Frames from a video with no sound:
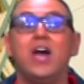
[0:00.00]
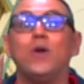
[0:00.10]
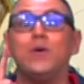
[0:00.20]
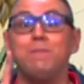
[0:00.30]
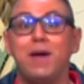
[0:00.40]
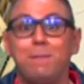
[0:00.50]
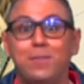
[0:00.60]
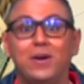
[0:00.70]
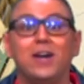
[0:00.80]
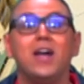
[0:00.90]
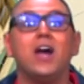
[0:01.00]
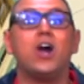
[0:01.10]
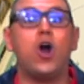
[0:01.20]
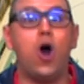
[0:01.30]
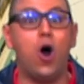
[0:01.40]
Remember,
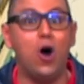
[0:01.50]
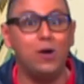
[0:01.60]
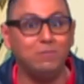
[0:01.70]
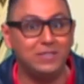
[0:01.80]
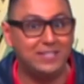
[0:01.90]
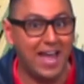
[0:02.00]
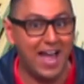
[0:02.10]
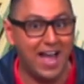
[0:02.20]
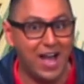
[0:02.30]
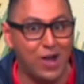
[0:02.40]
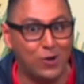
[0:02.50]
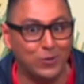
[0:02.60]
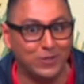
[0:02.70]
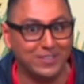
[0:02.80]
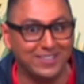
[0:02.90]
calm
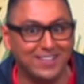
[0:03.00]
down.